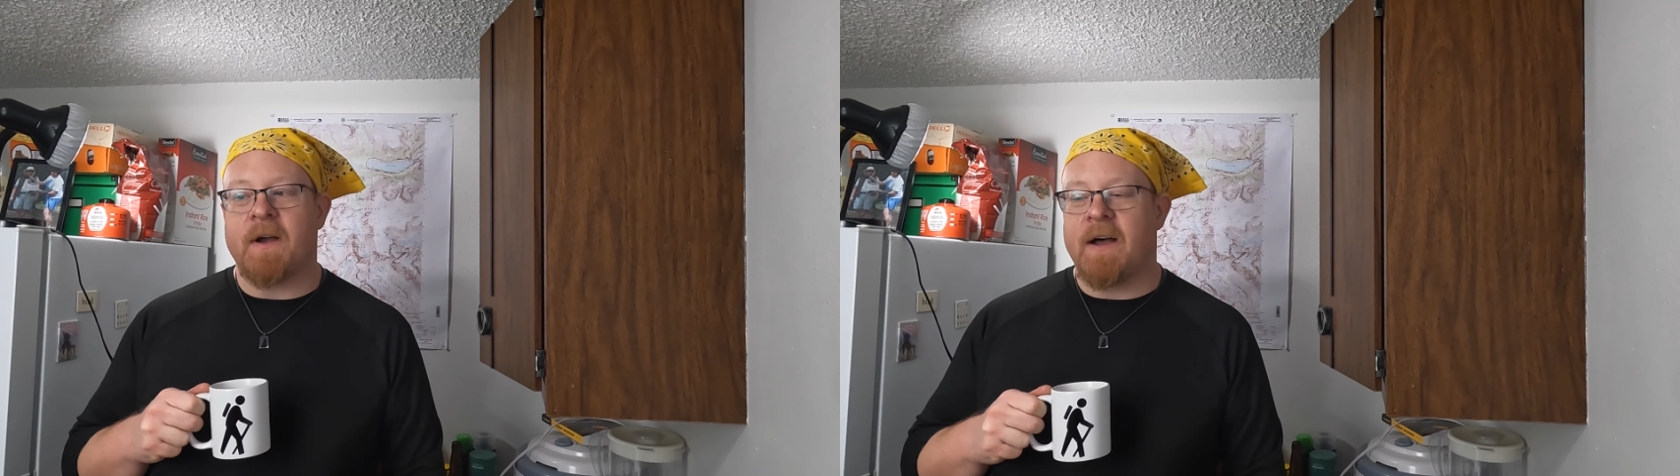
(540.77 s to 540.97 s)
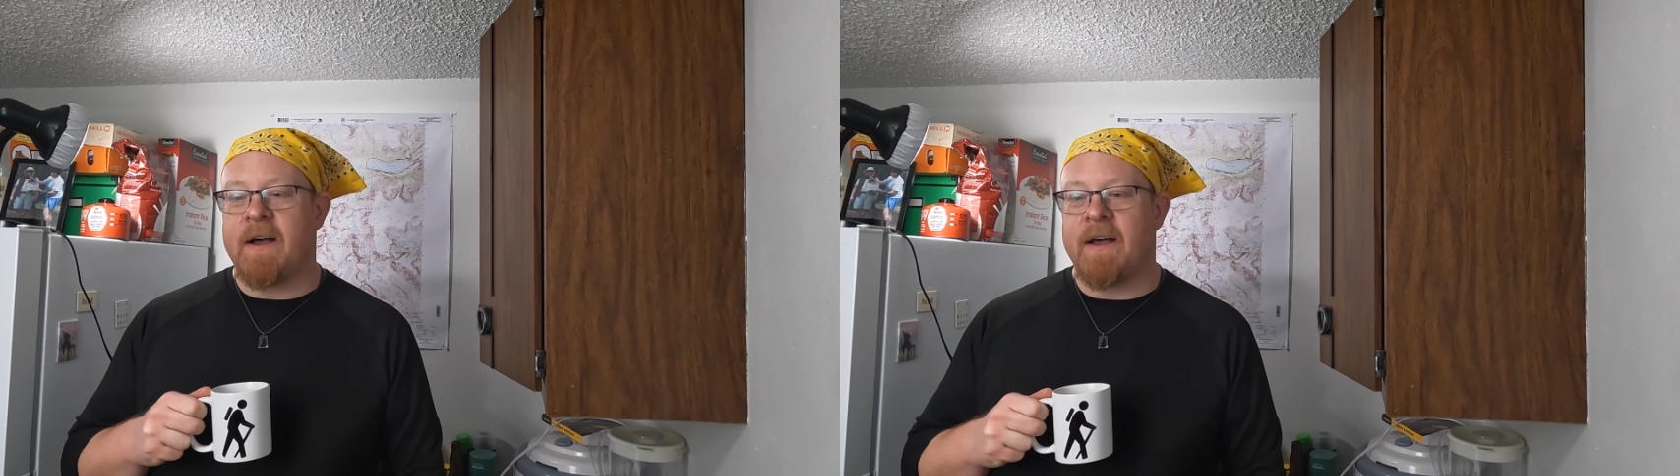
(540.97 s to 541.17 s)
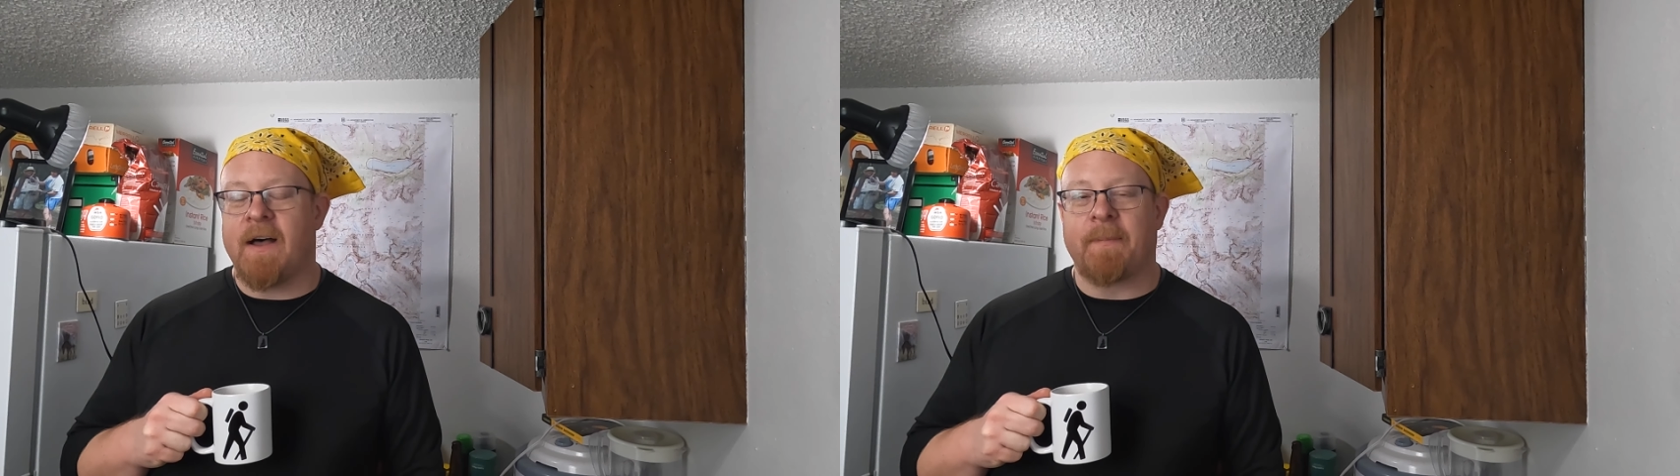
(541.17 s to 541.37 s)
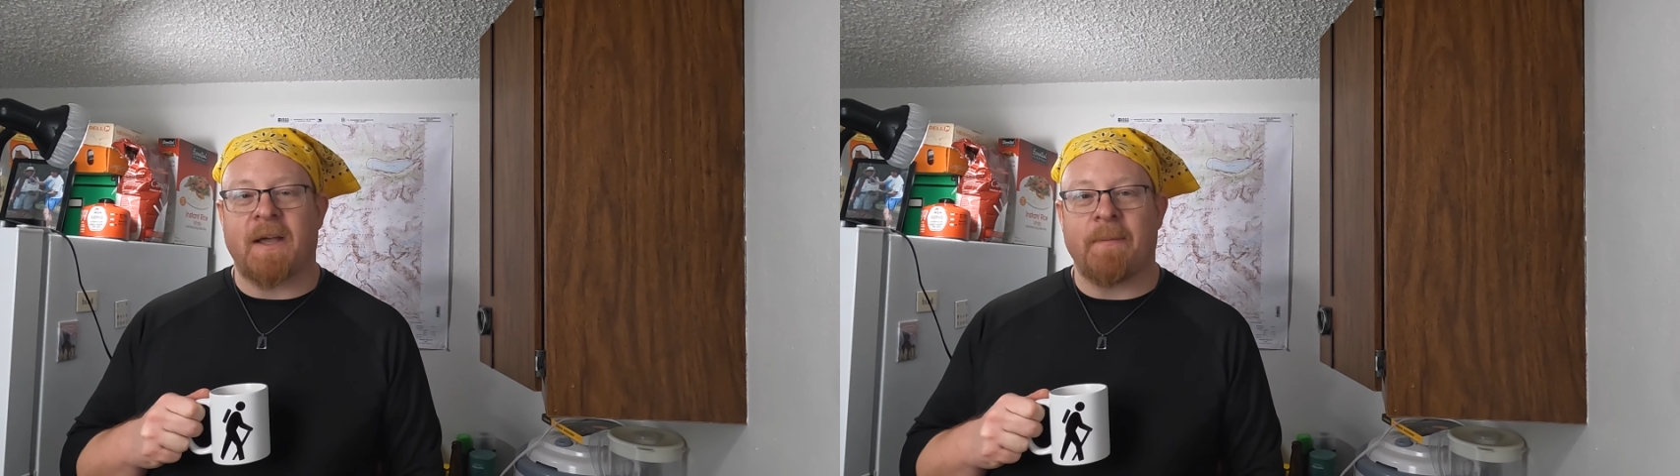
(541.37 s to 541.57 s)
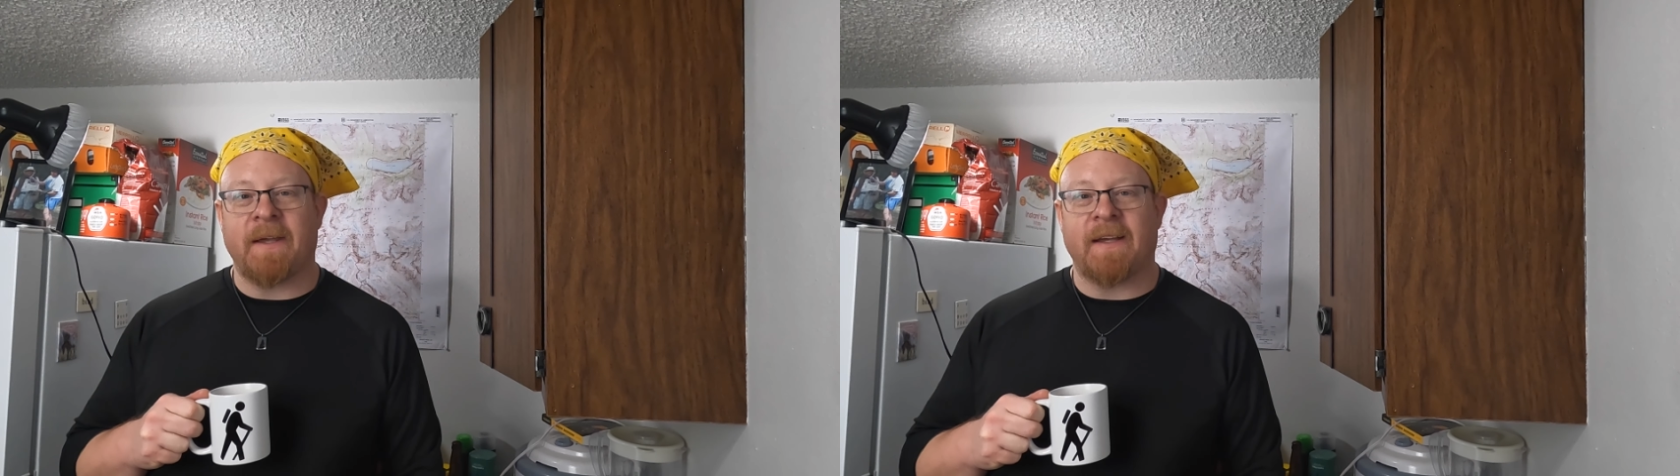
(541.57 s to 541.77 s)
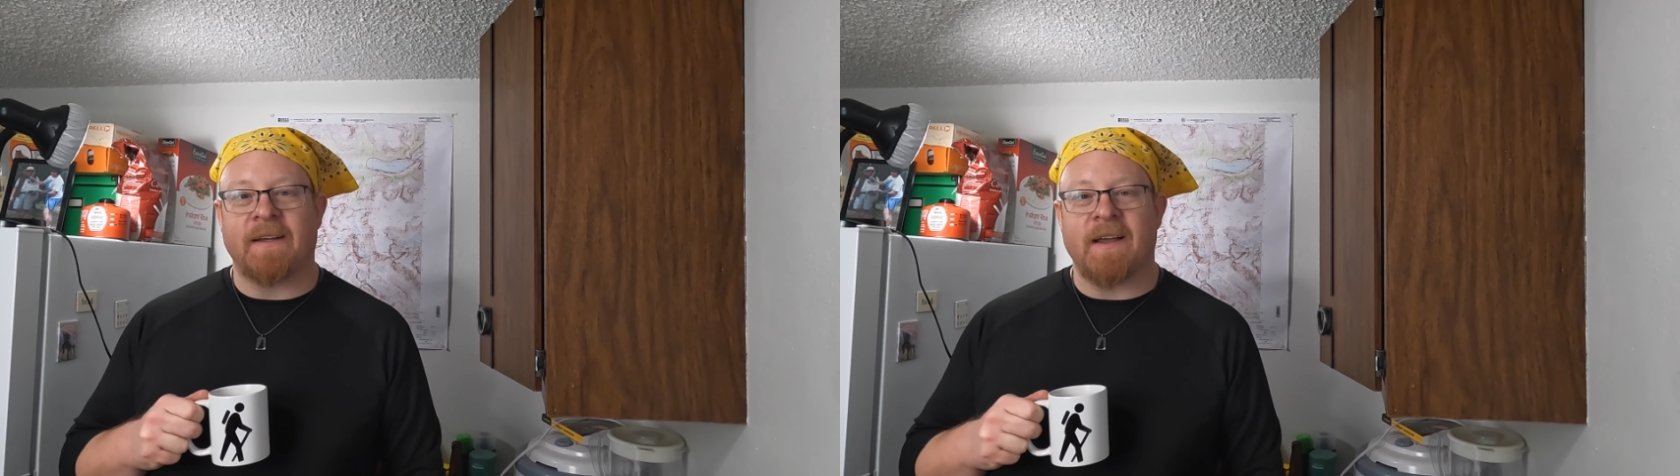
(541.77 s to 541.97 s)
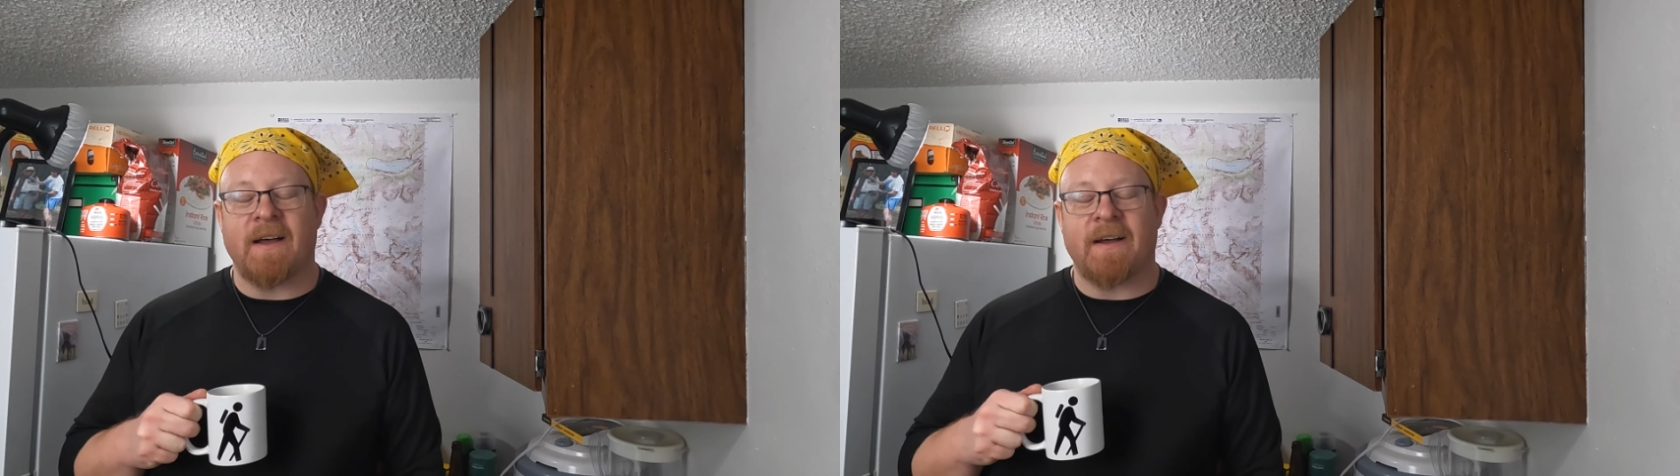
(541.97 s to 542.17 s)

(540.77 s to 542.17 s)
upcoming